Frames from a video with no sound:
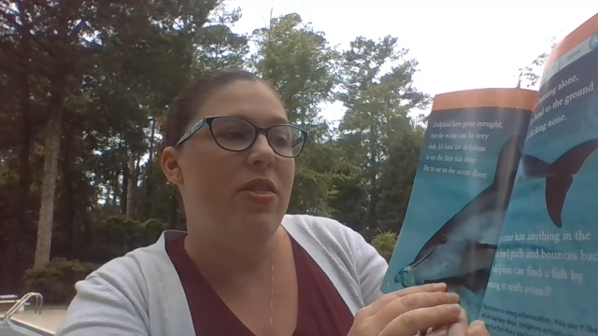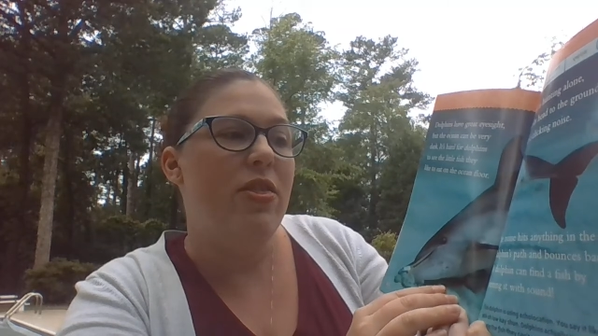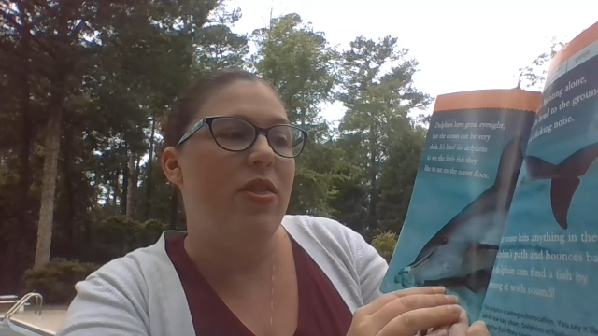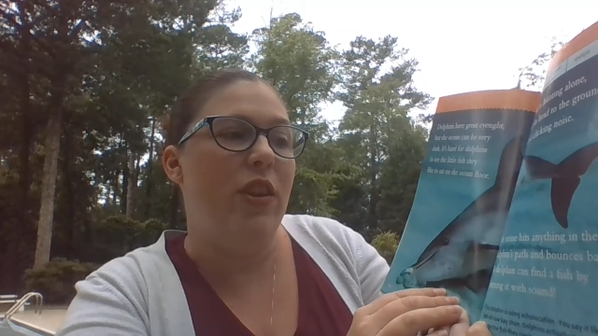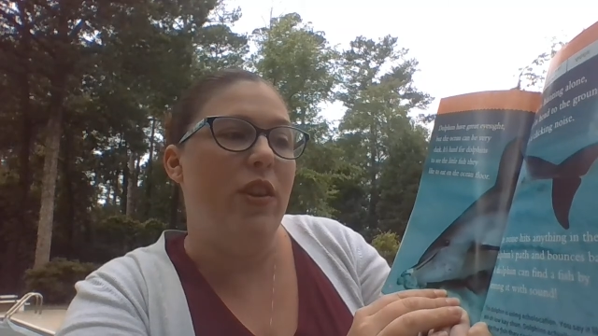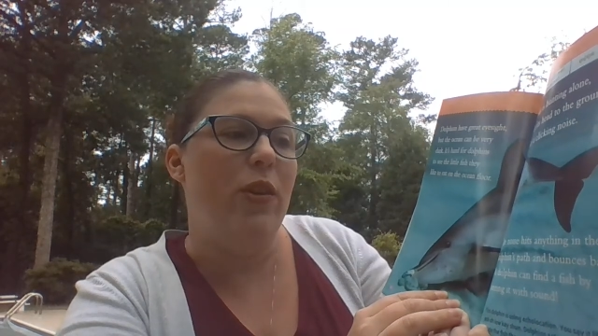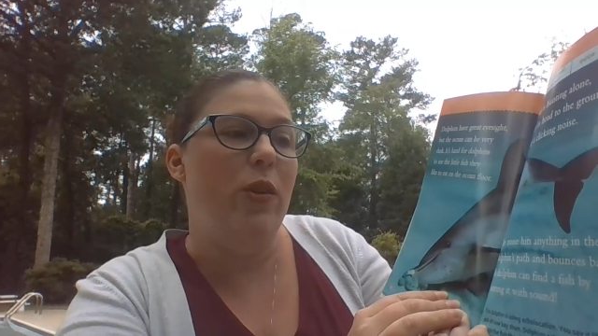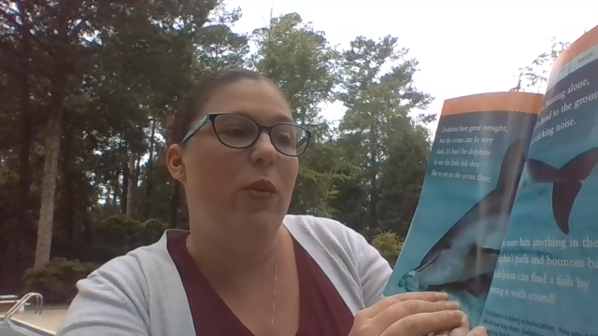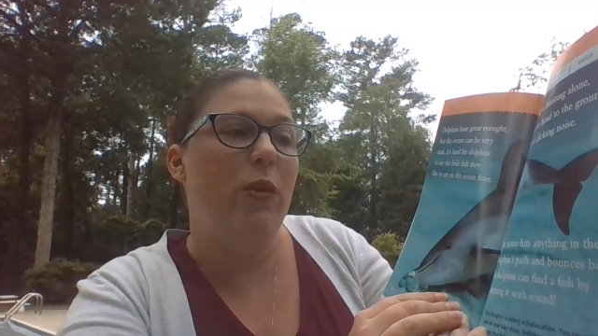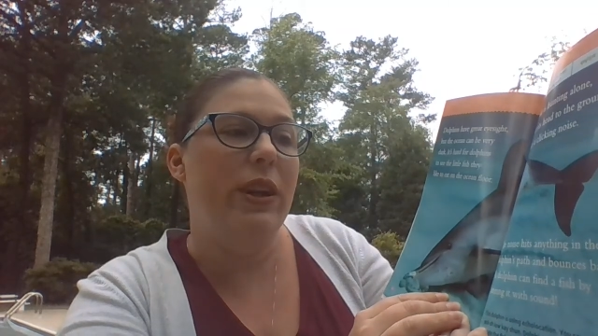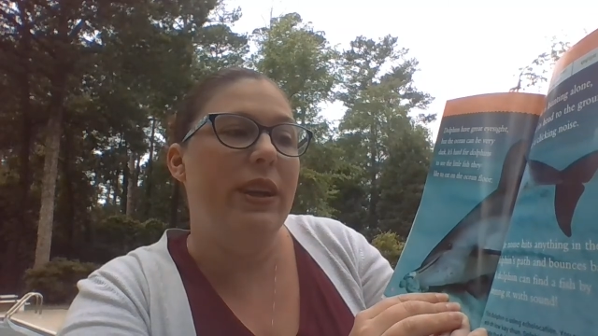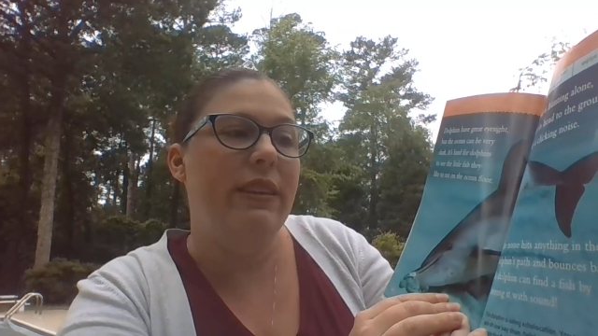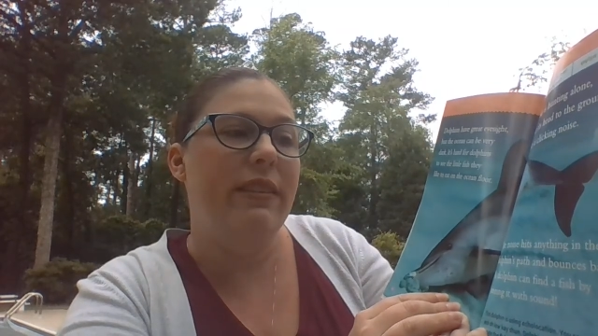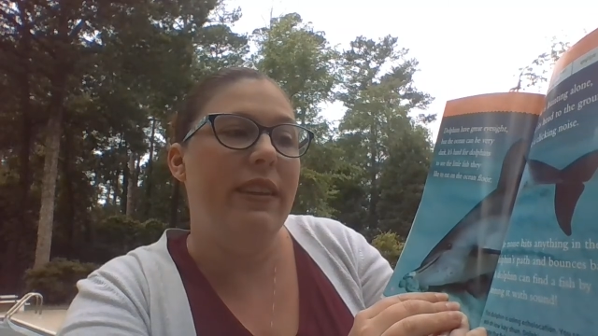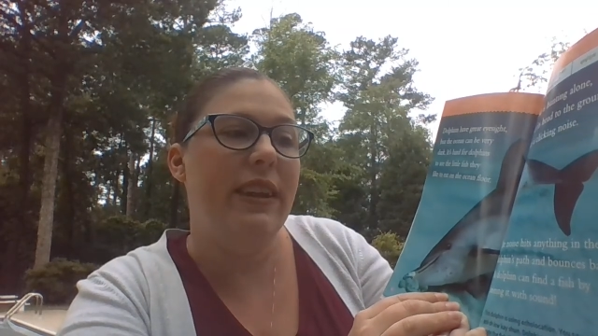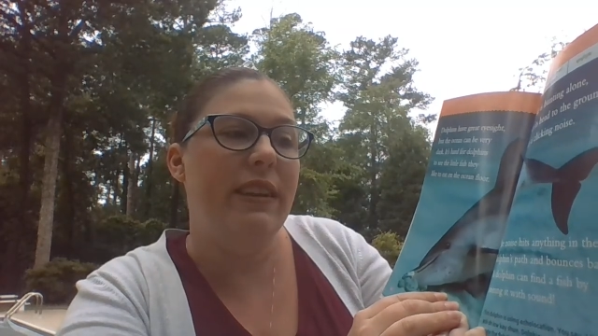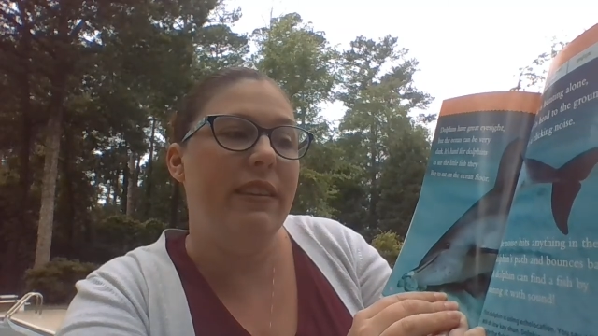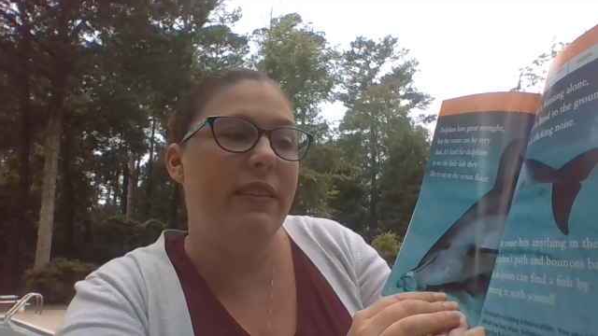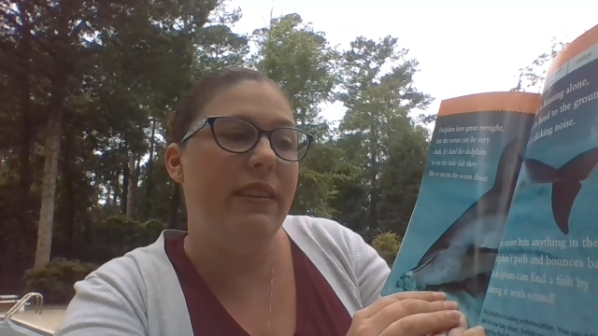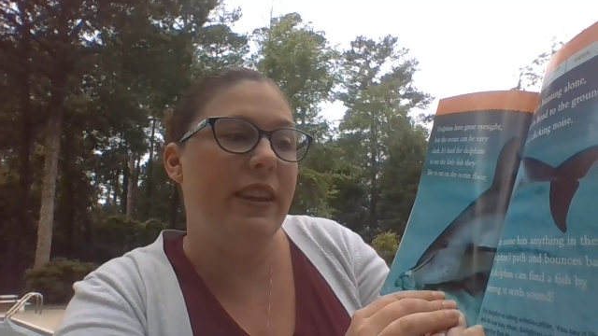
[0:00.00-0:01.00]
The noise
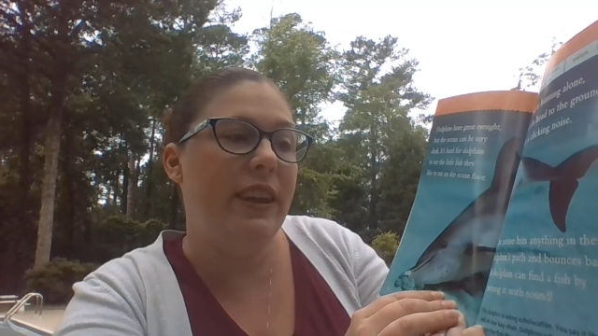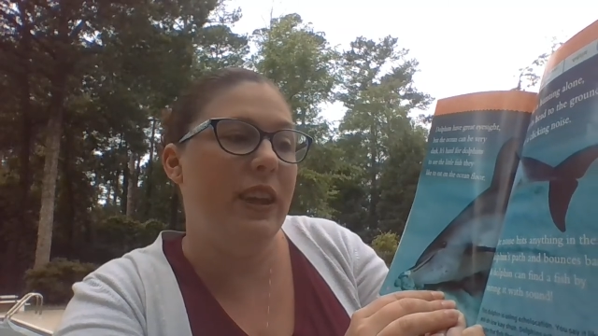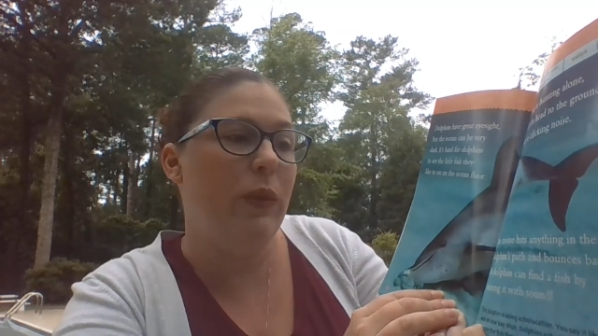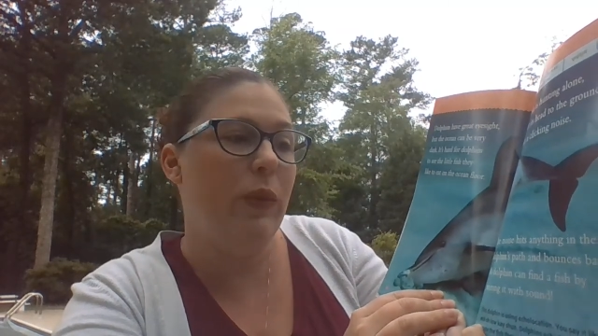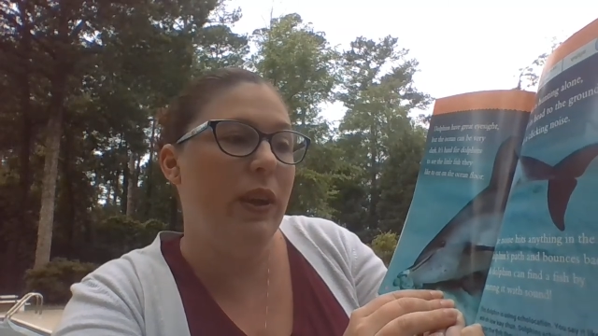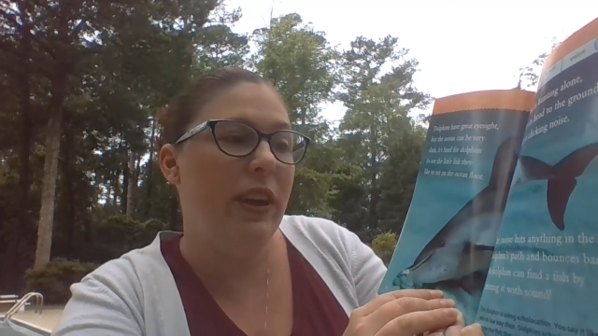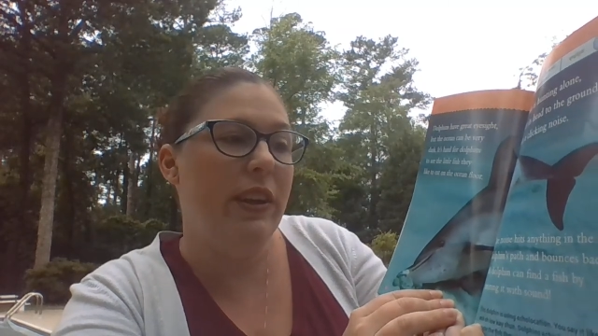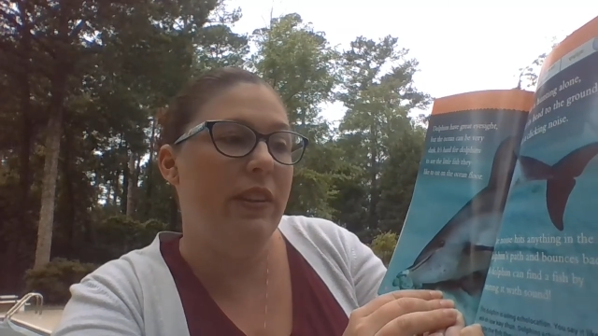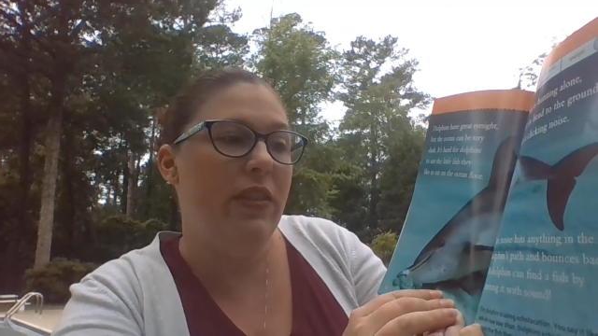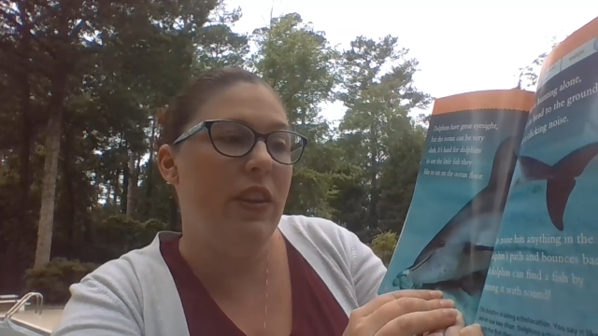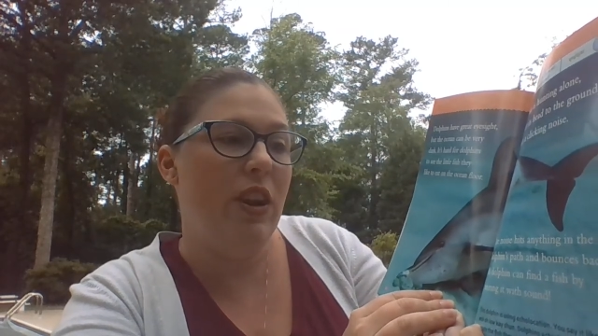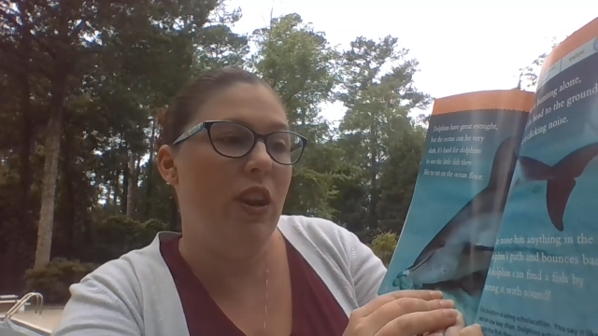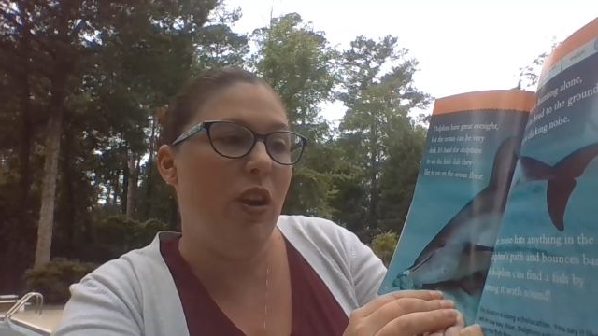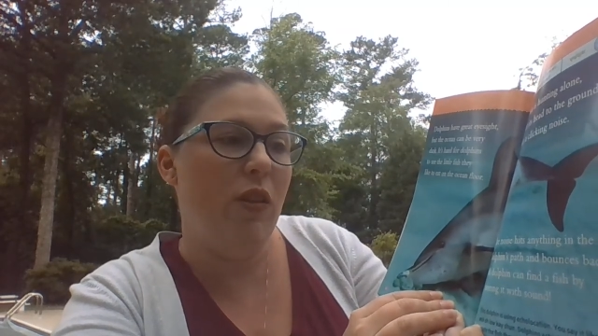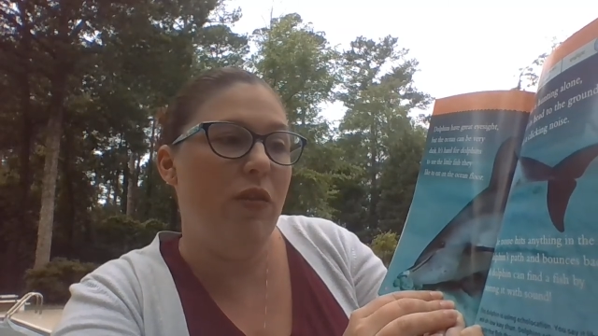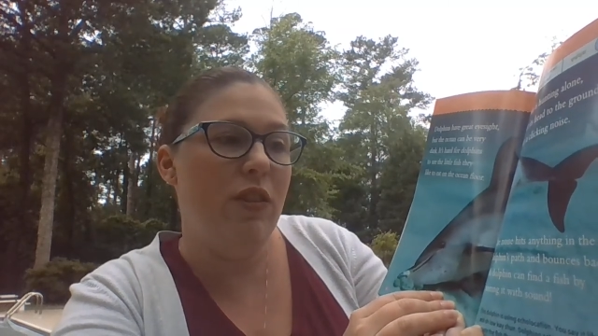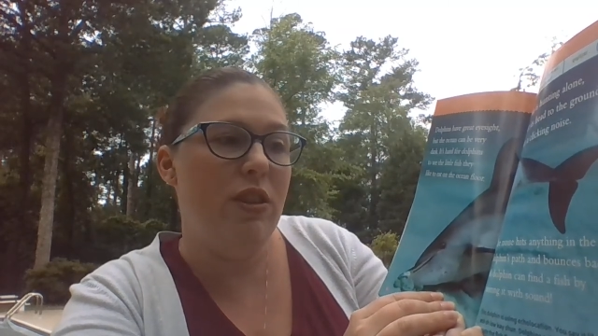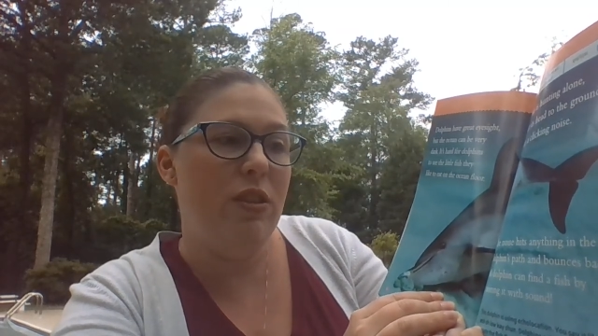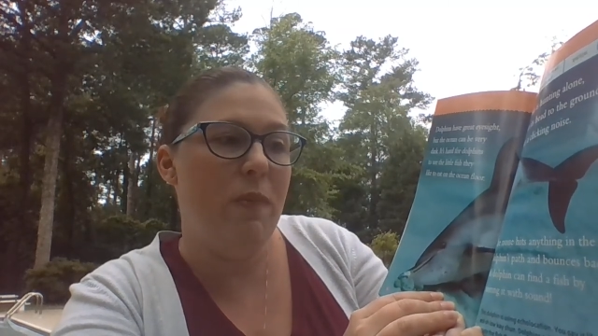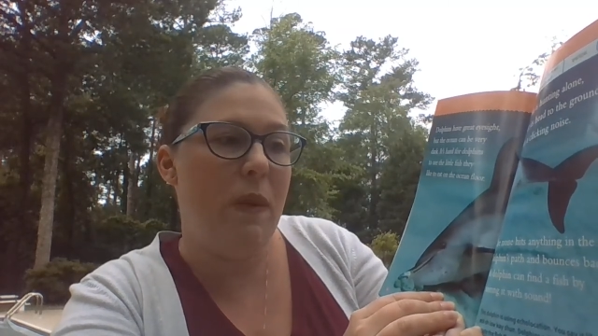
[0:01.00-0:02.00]
hits anywhere in the dolphin's